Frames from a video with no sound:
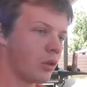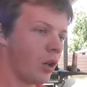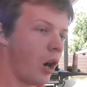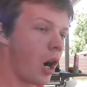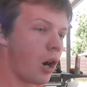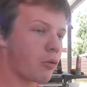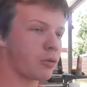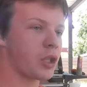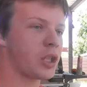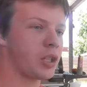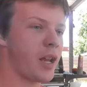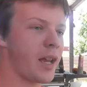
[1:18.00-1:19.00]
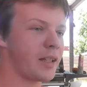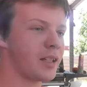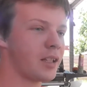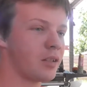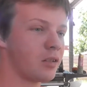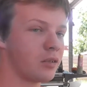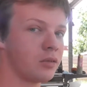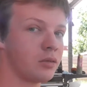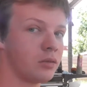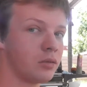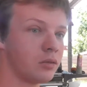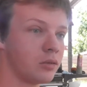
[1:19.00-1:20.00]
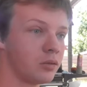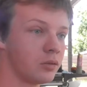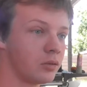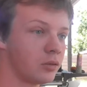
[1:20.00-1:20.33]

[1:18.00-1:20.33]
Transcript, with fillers: Oh shit! I just watched it.